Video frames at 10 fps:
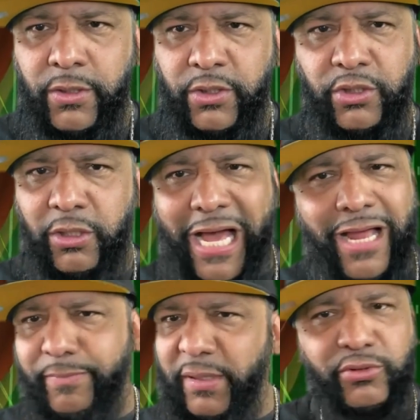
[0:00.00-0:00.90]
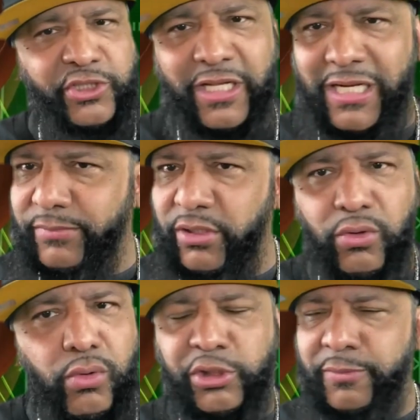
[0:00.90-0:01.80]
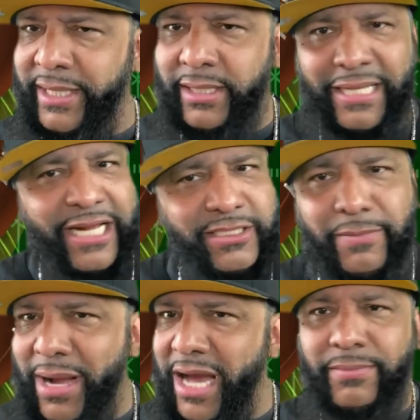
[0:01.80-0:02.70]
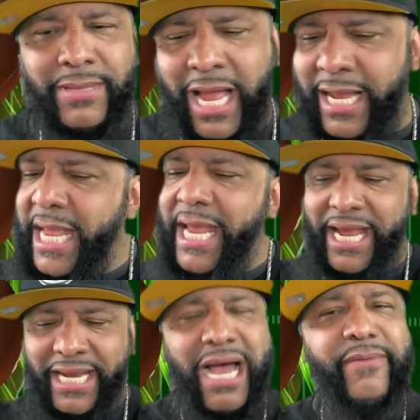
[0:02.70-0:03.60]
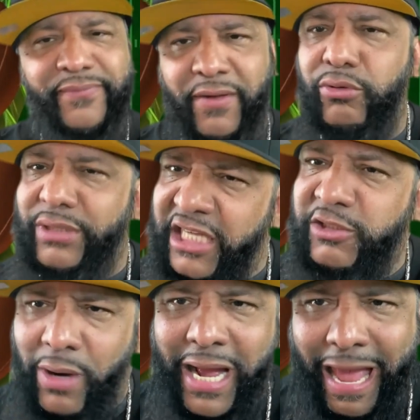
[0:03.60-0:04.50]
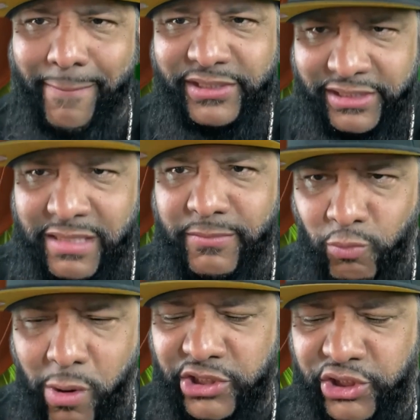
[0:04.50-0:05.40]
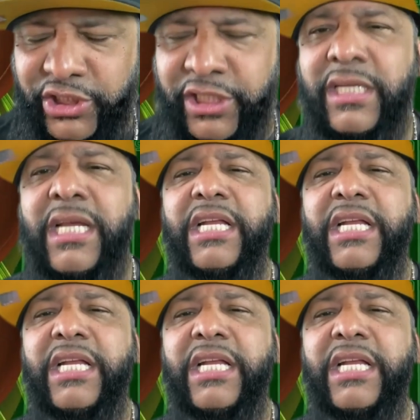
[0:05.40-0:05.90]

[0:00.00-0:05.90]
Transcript: You know, a lot of people set up to lose, man. That's the bottom line. And I felt that's what happened to him in Washington.